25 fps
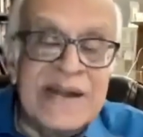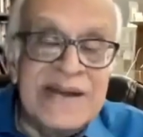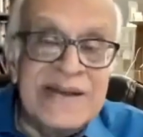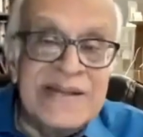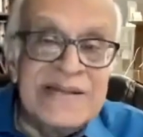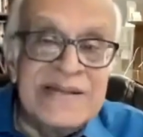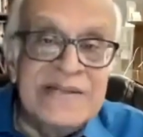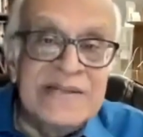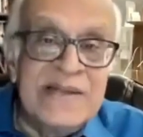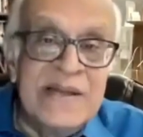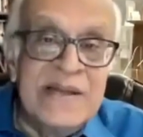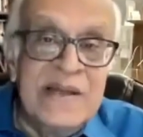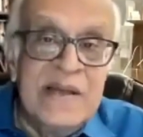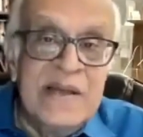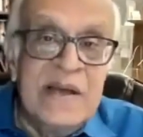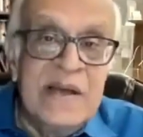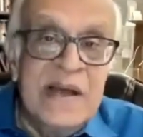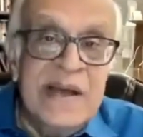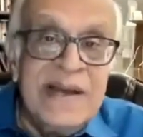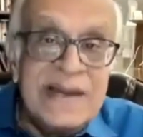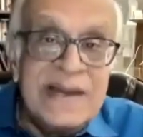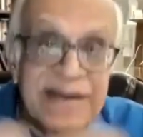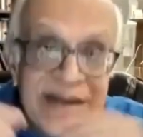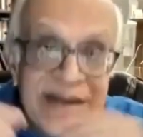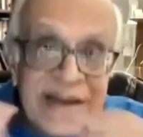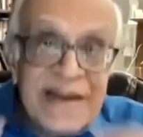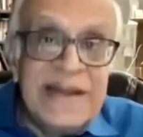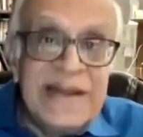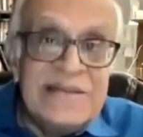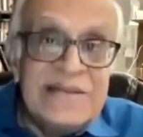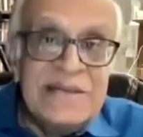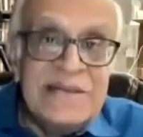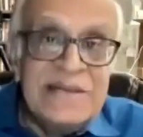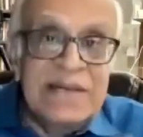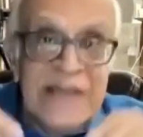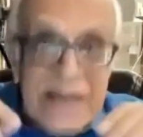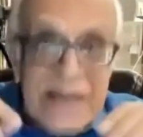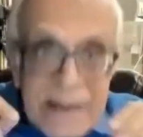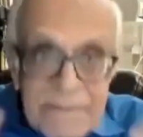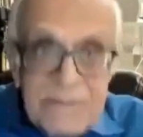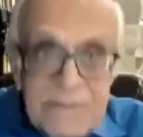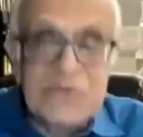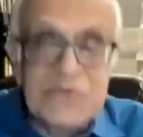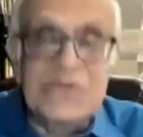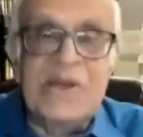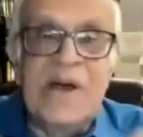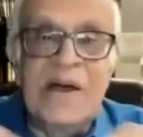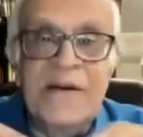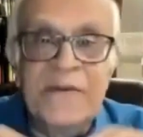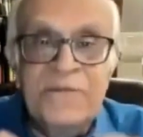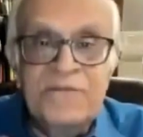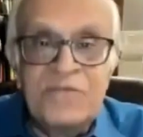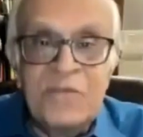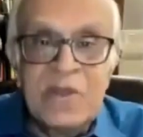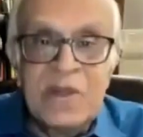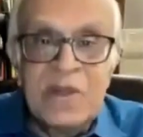That is encouraging himsa.